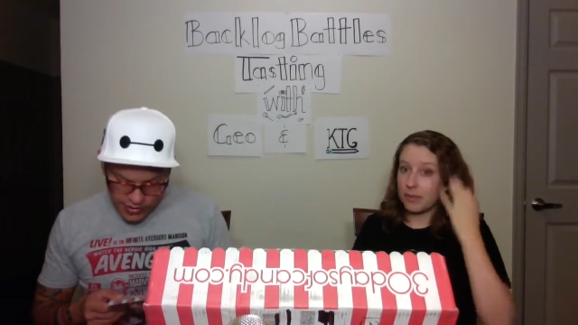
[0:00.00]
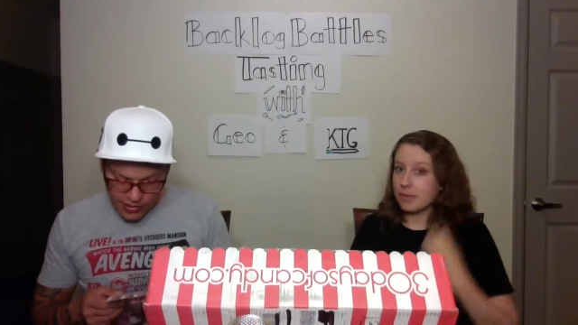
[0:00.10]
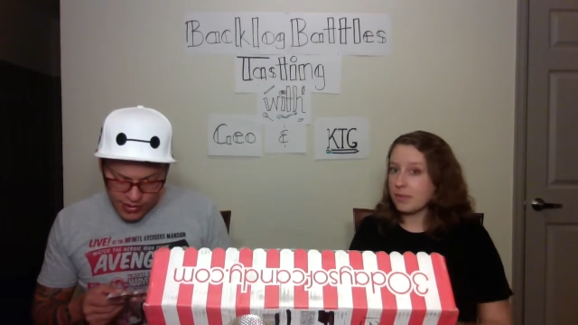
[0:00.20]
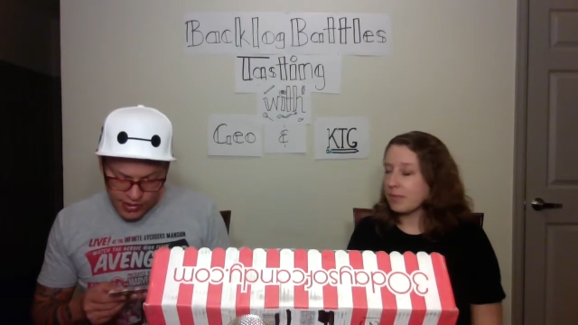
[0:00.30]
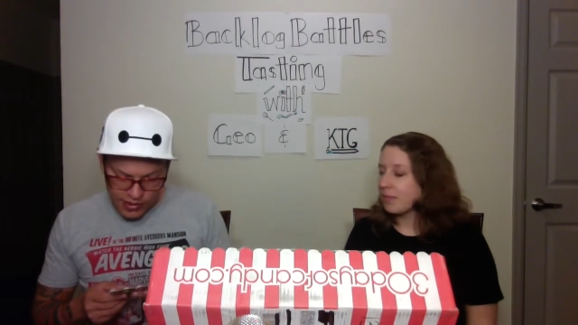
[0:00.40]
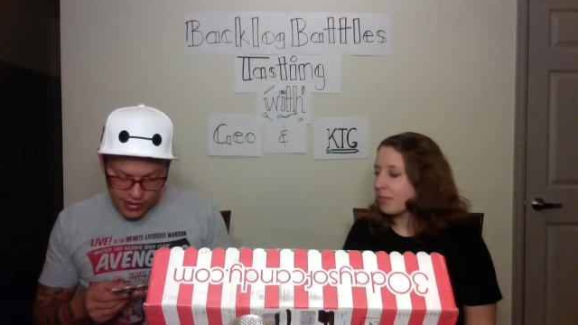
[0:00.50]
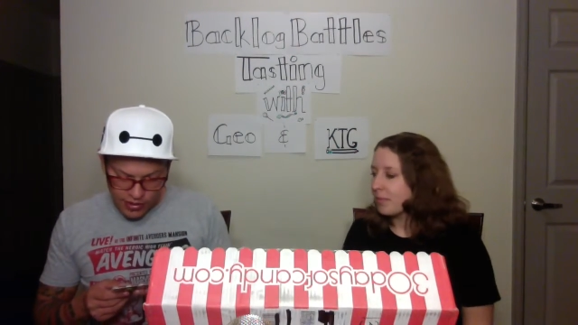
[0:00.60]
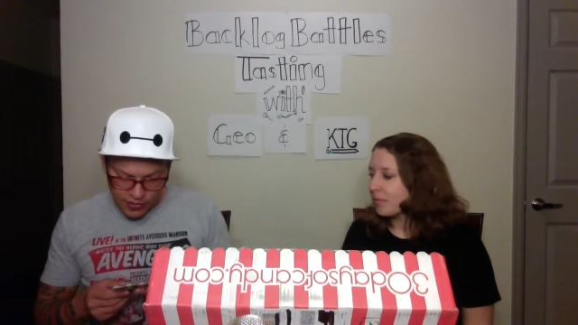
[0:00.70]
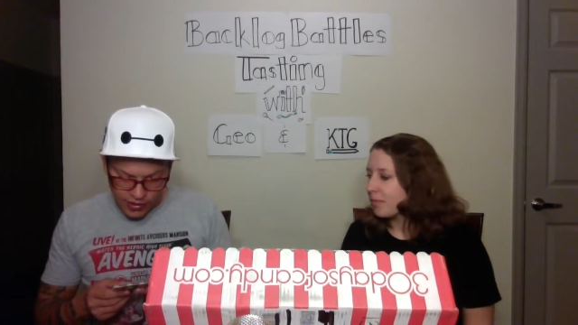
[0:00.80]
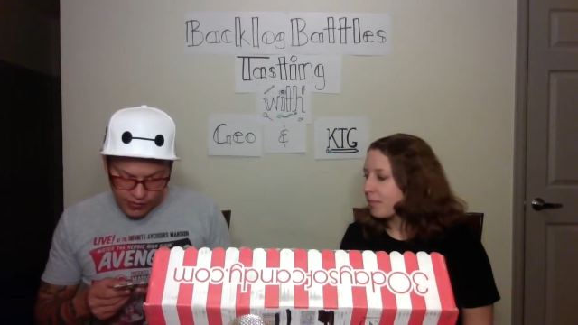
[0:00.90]
Speaker 1: since
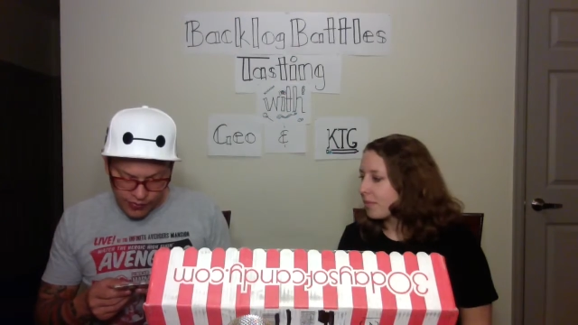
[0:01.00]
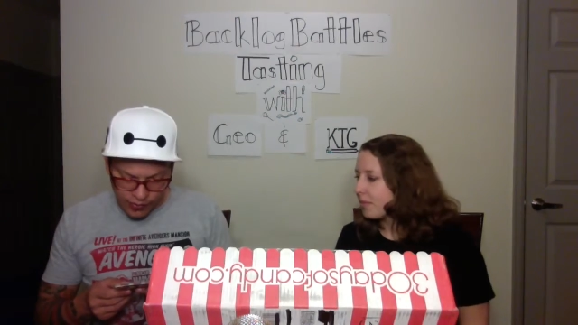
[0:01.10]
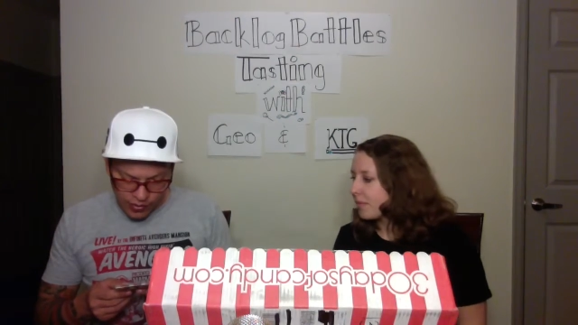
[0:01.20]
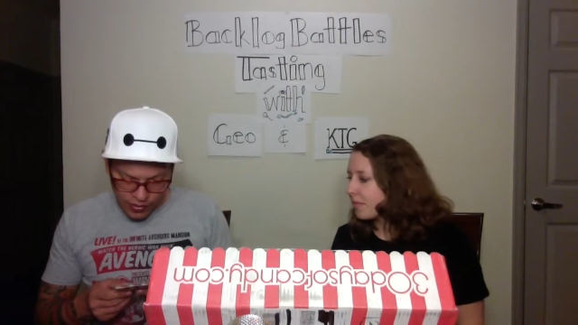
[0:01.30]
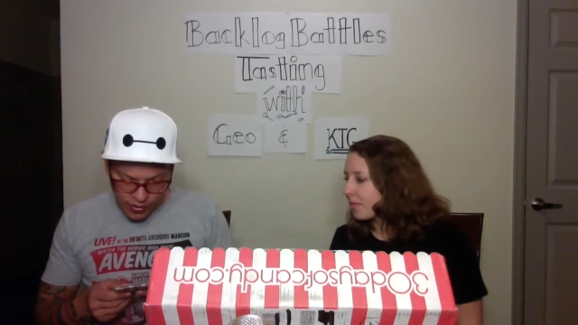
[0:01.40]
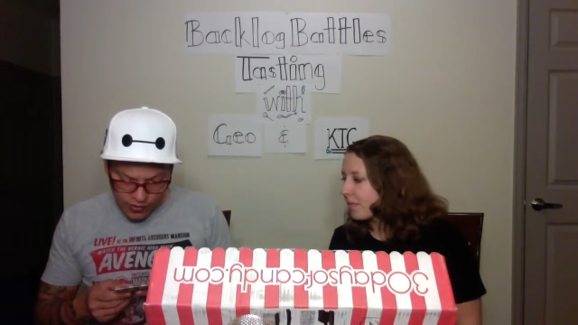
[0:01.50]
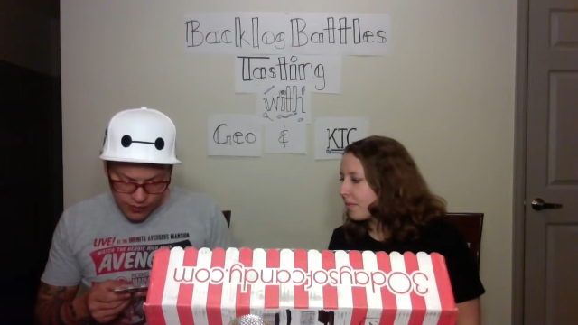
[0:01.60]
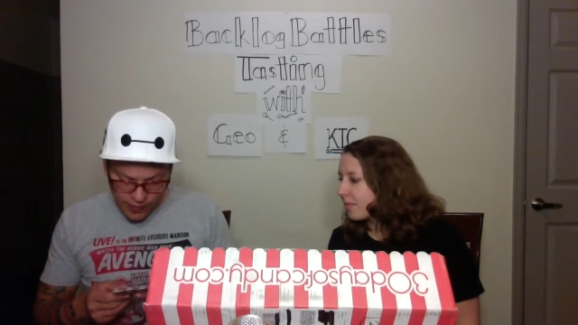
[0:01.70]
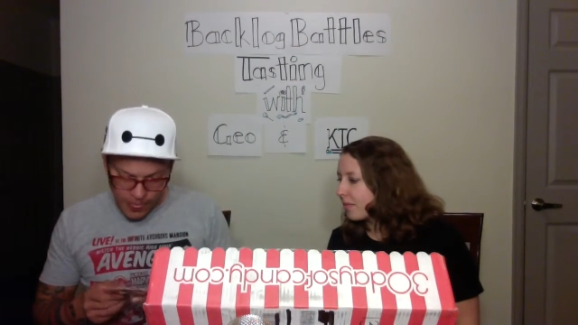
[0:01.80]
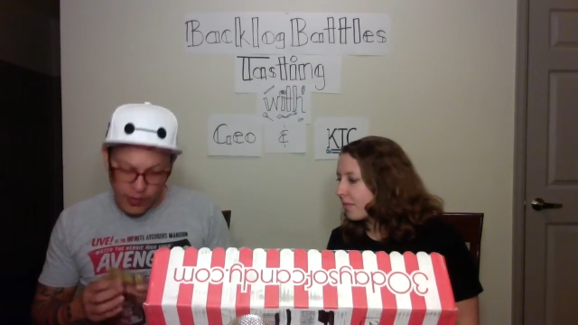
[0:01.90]
1924.
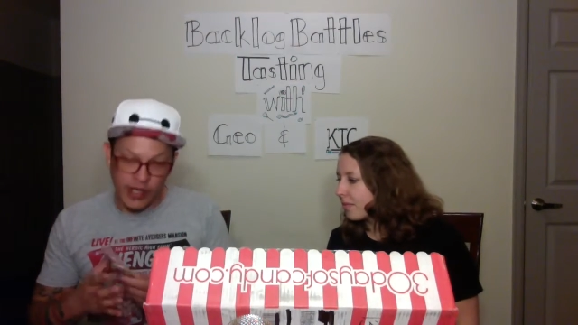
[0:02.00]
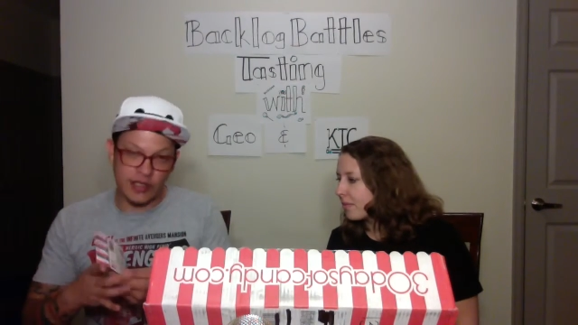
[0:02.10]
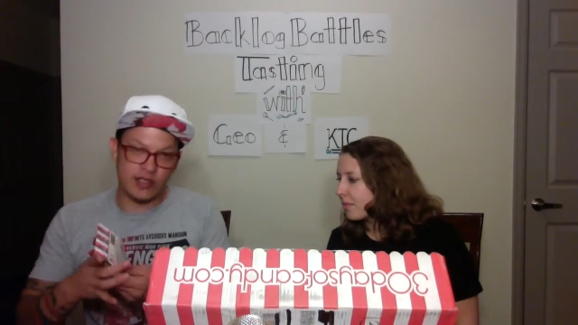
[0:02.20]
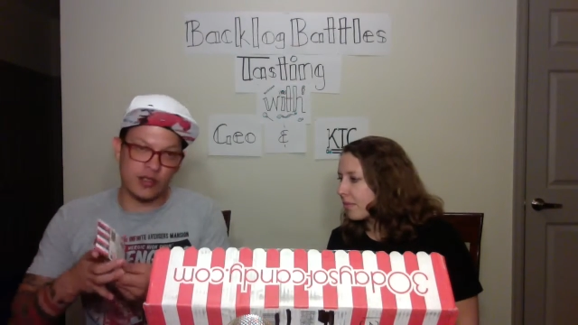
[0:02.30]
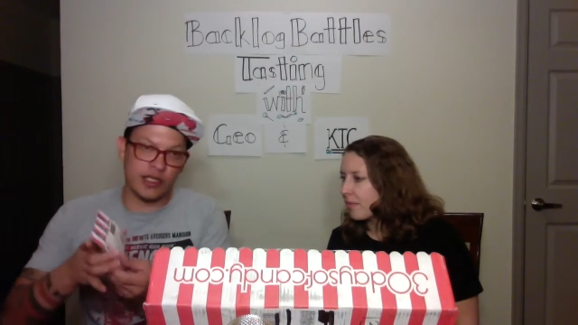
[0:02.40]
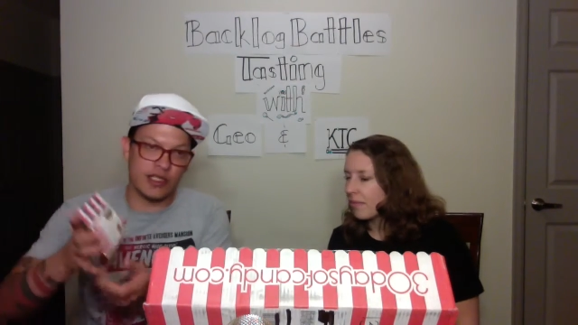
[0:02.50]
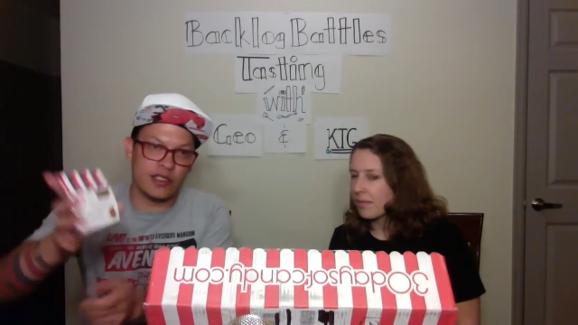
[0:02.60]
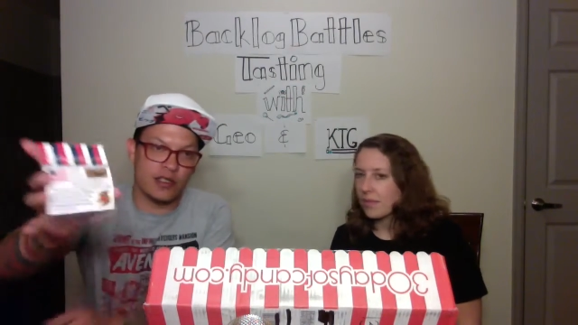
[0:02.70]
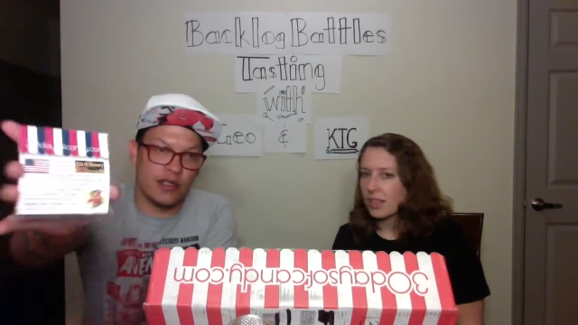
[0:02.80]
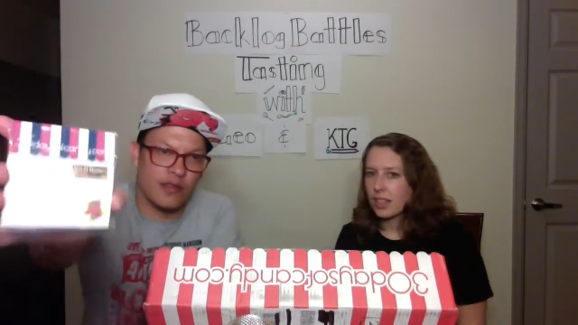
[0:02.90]
Oh yeah, so
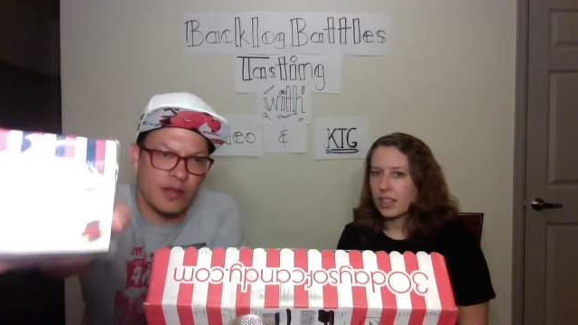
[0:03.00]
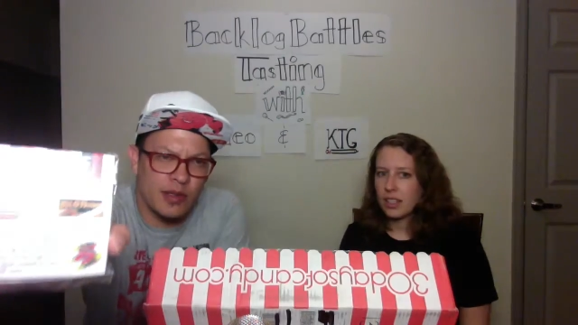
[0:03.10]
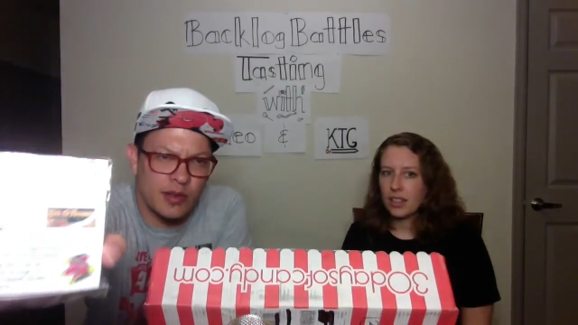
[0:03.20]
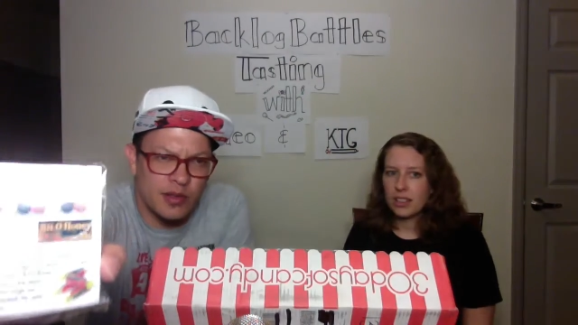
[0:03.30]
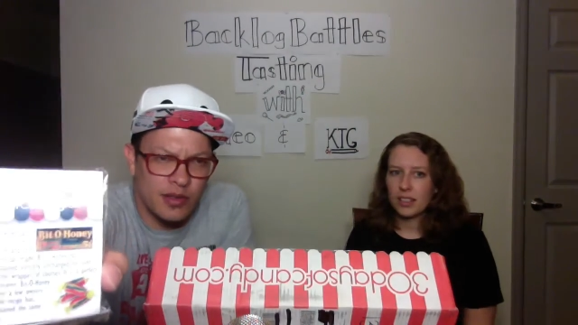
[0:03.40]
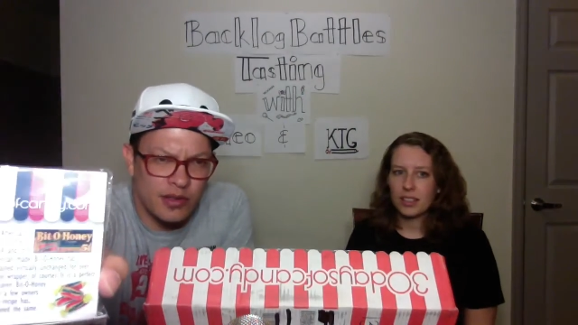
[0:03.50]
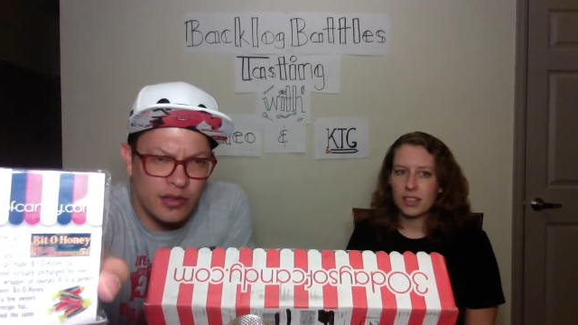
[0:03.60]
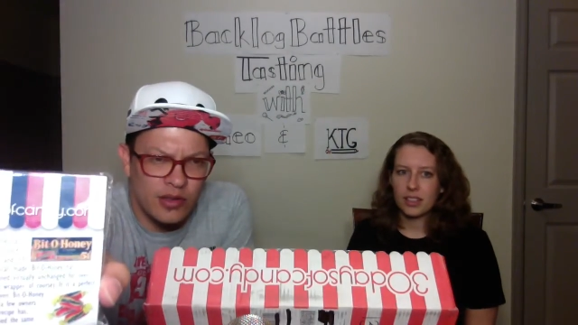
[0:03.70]
each of them comes with a little